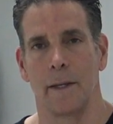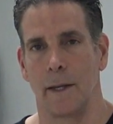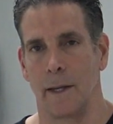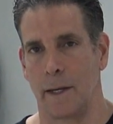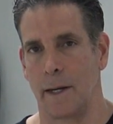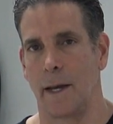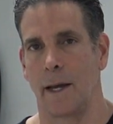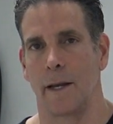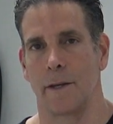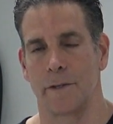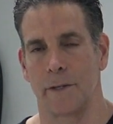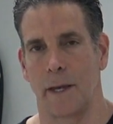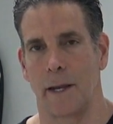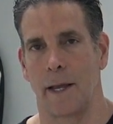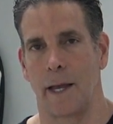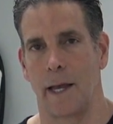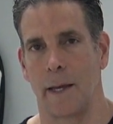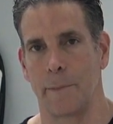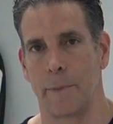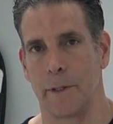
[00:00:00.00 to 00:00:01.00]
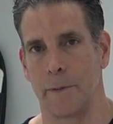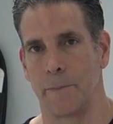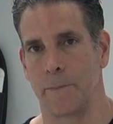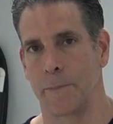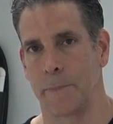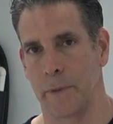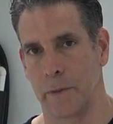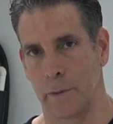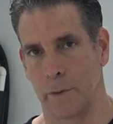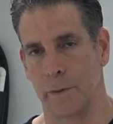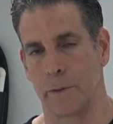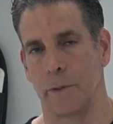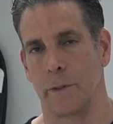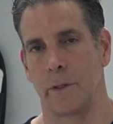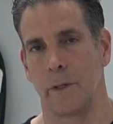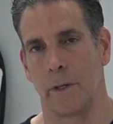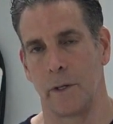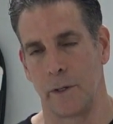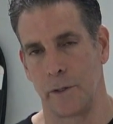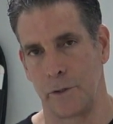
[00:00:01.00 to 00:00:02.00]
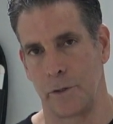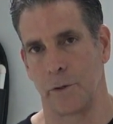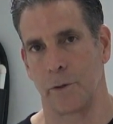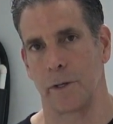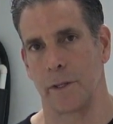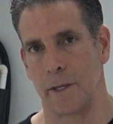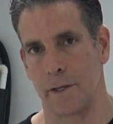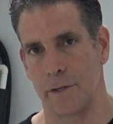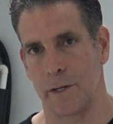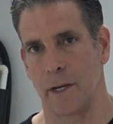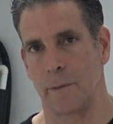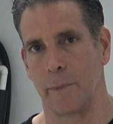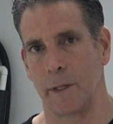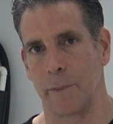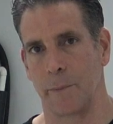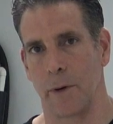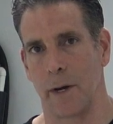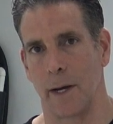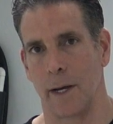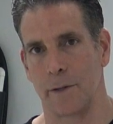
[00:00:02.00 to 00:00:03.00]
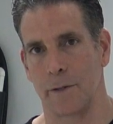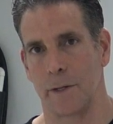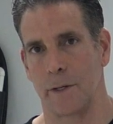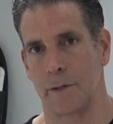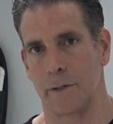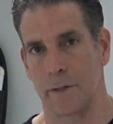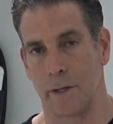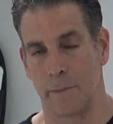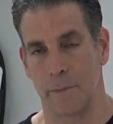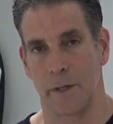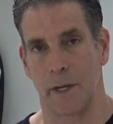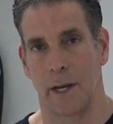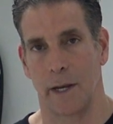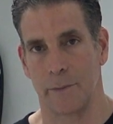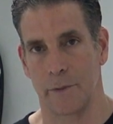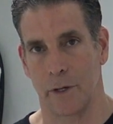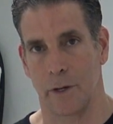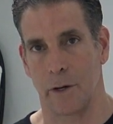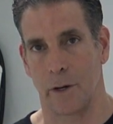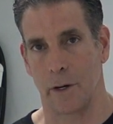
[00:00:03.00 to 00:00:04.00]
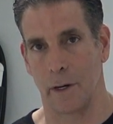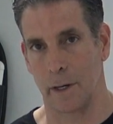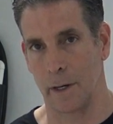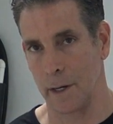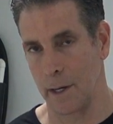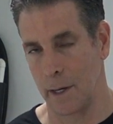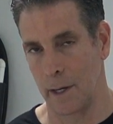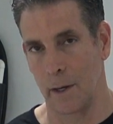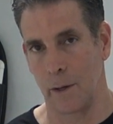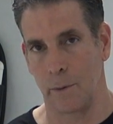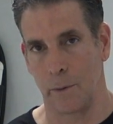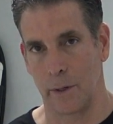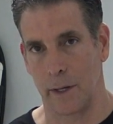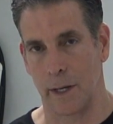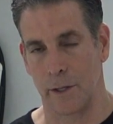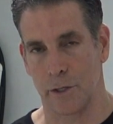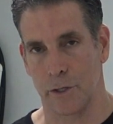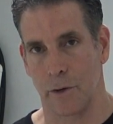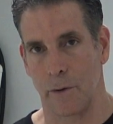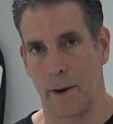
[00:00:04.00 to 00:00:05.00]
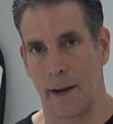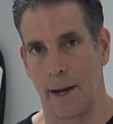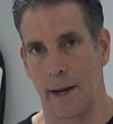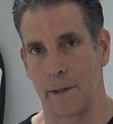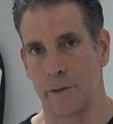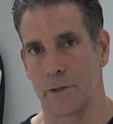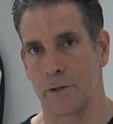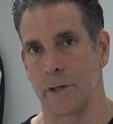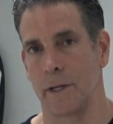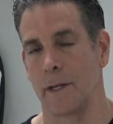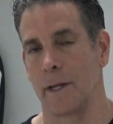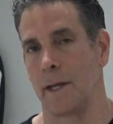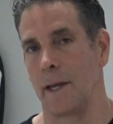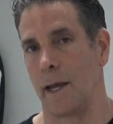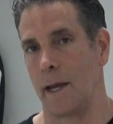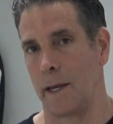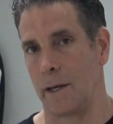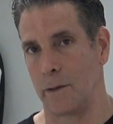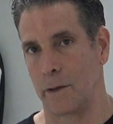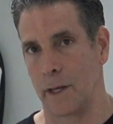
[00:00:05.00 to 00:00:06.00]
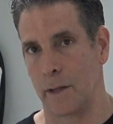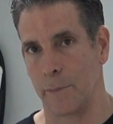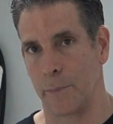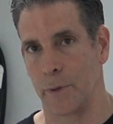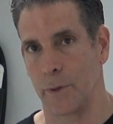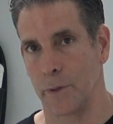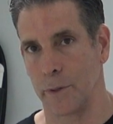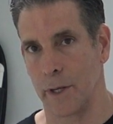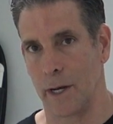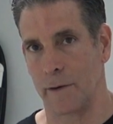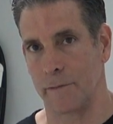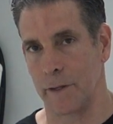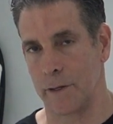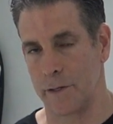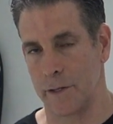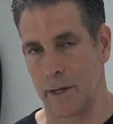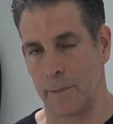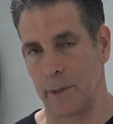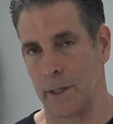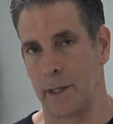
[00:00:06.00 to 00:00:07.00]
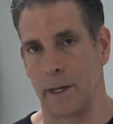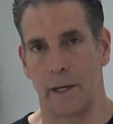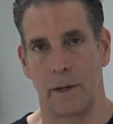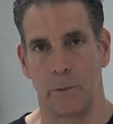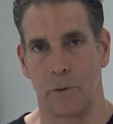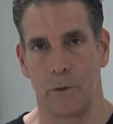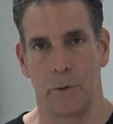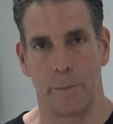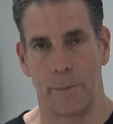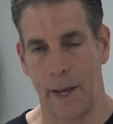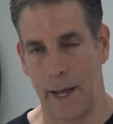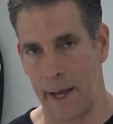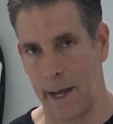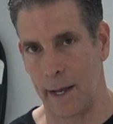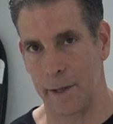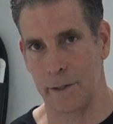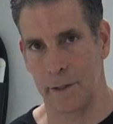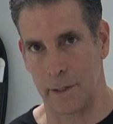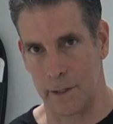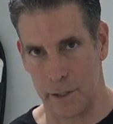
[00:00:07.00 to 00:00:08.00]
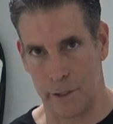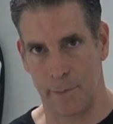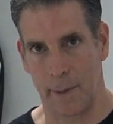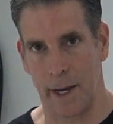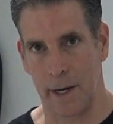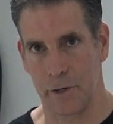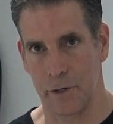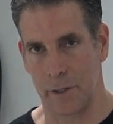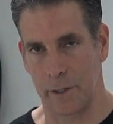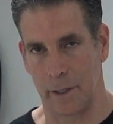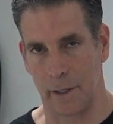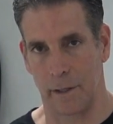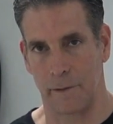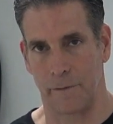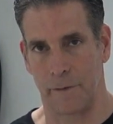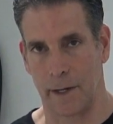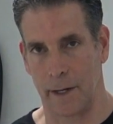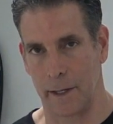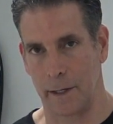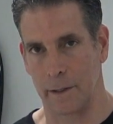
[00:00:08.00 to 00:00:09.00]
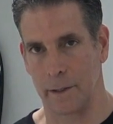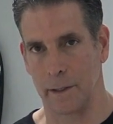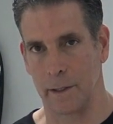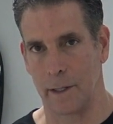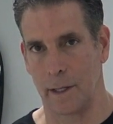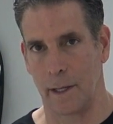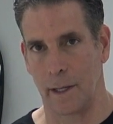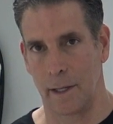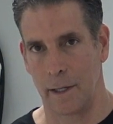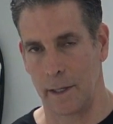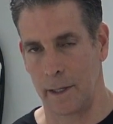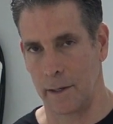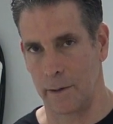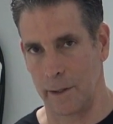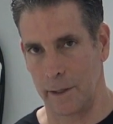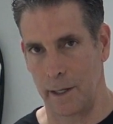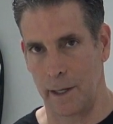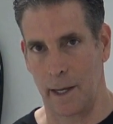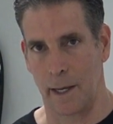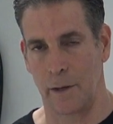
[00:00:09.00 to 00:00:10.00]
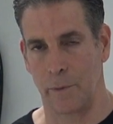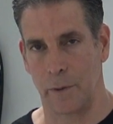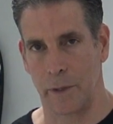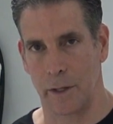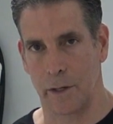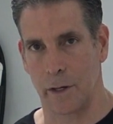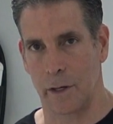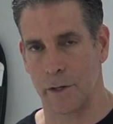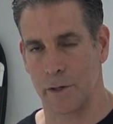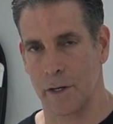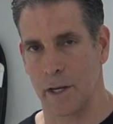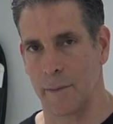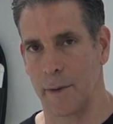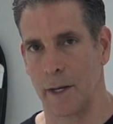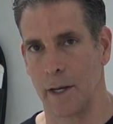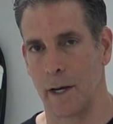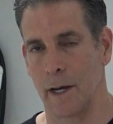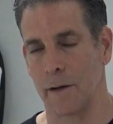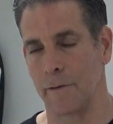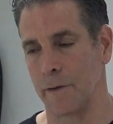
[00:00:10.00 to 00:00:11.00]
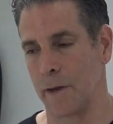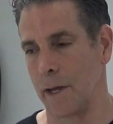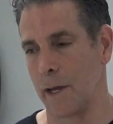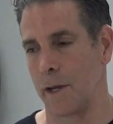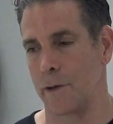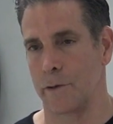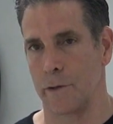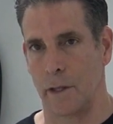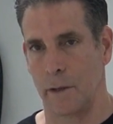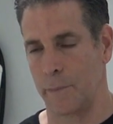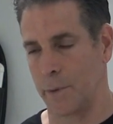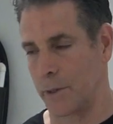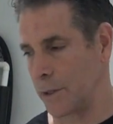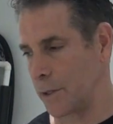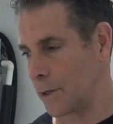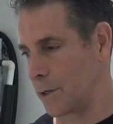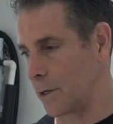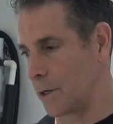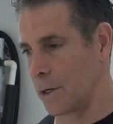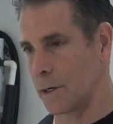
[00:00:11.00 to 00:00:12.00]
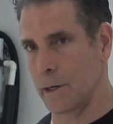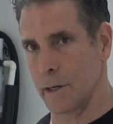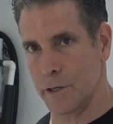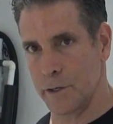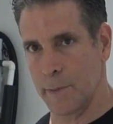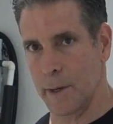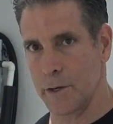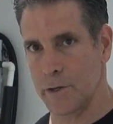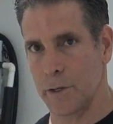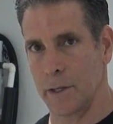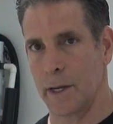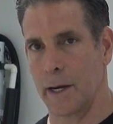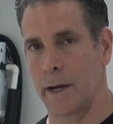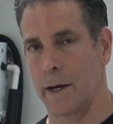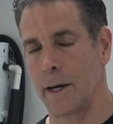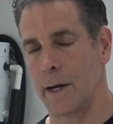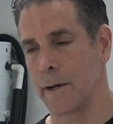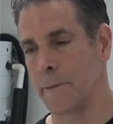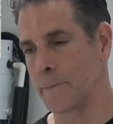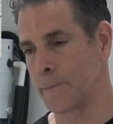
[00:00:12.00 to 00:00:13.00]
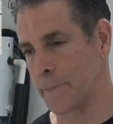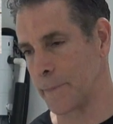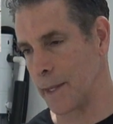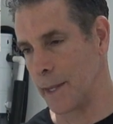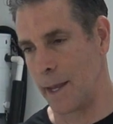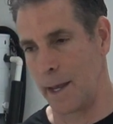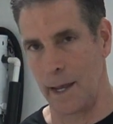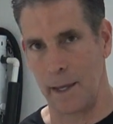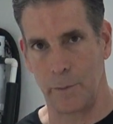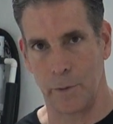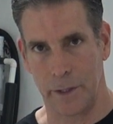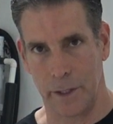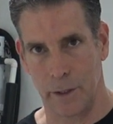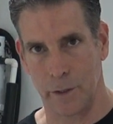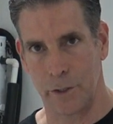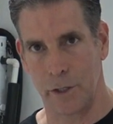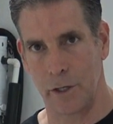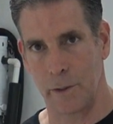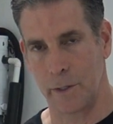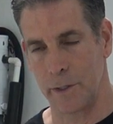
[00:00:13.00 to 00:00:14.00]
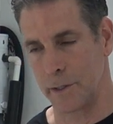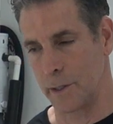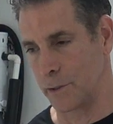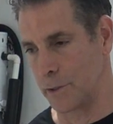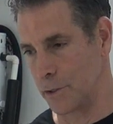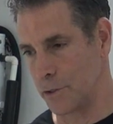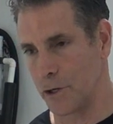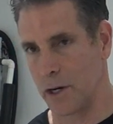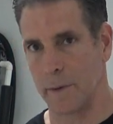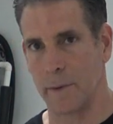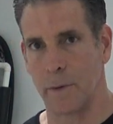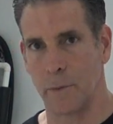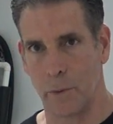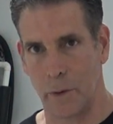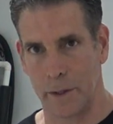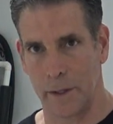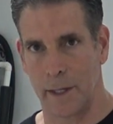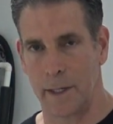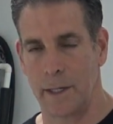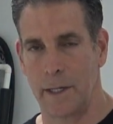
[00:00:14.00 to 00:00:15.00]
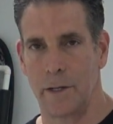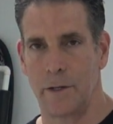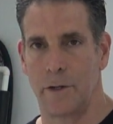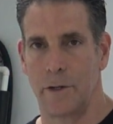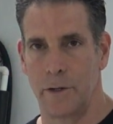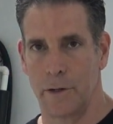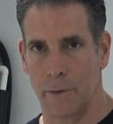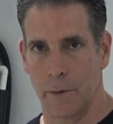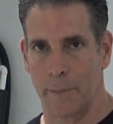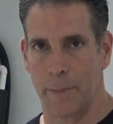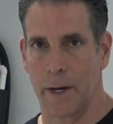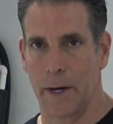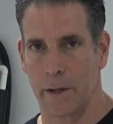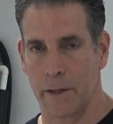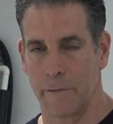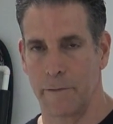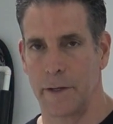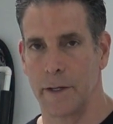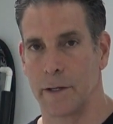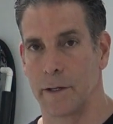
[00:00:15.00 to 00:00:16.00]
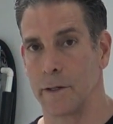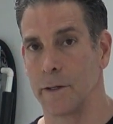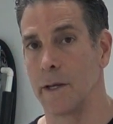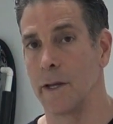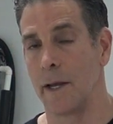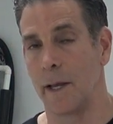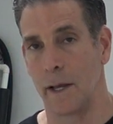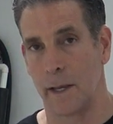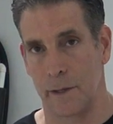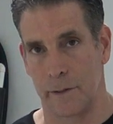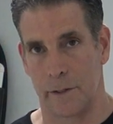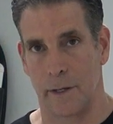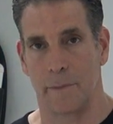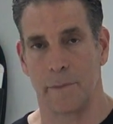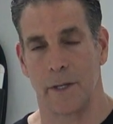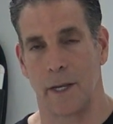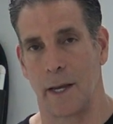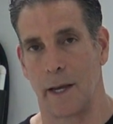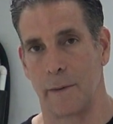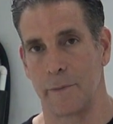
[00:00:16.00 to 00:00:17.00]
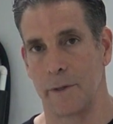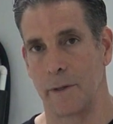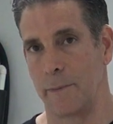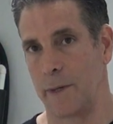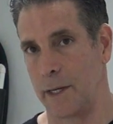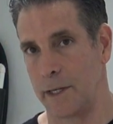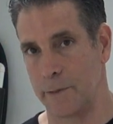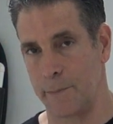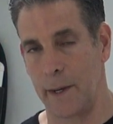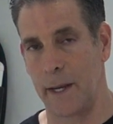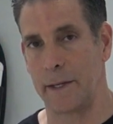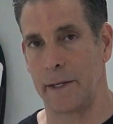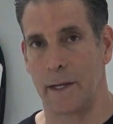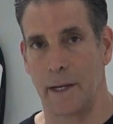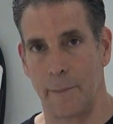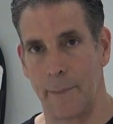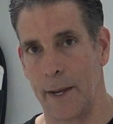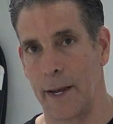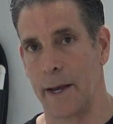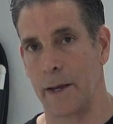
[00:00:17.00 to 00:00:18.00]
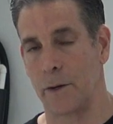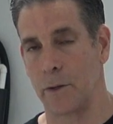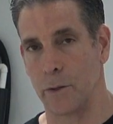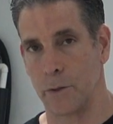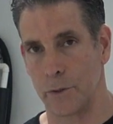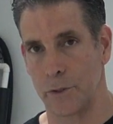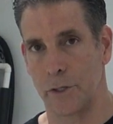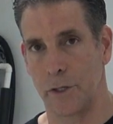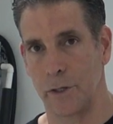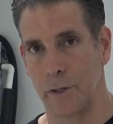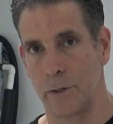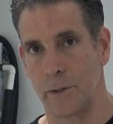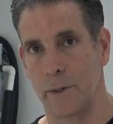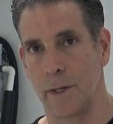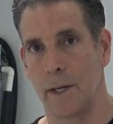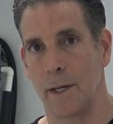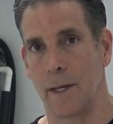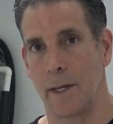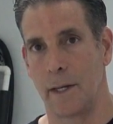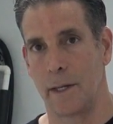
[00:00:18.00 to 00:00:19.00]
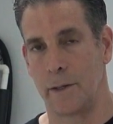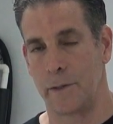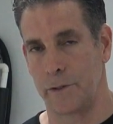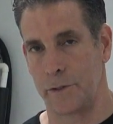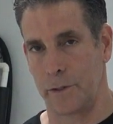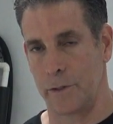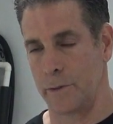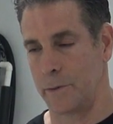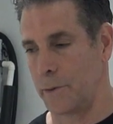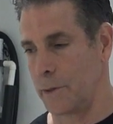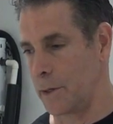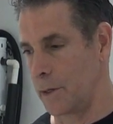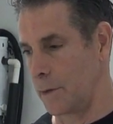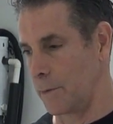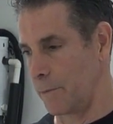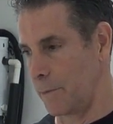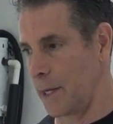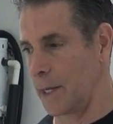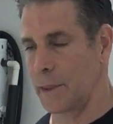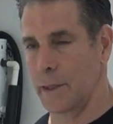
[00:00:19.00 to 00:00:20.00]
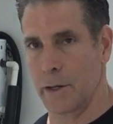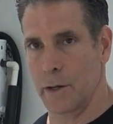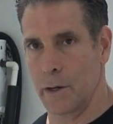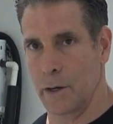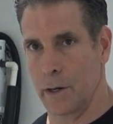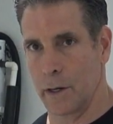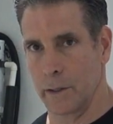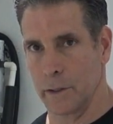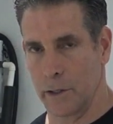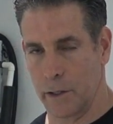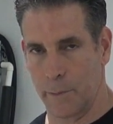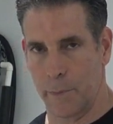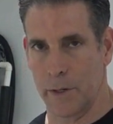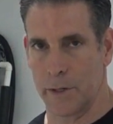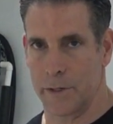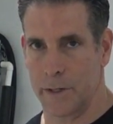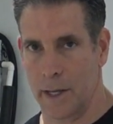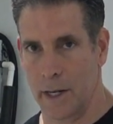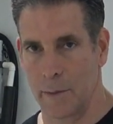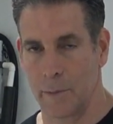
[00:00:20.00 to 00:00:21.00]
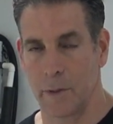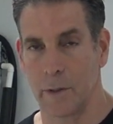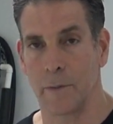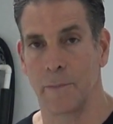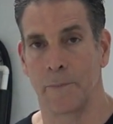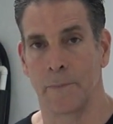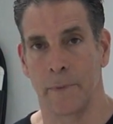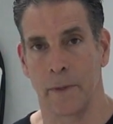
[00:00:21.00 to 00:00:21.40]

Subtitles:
And how does that happen? Well, during the assembly process, sometimes a car will get scratched and it'll get pulled off the assembly line. It won't pass inspection at the final, at the end when the car's coming off. So they'll put the car in a special area, and what they'll do is they'll determine what they need to do to repair the vehicle. Sometimes it means painting a panel or two to make the car look presentable.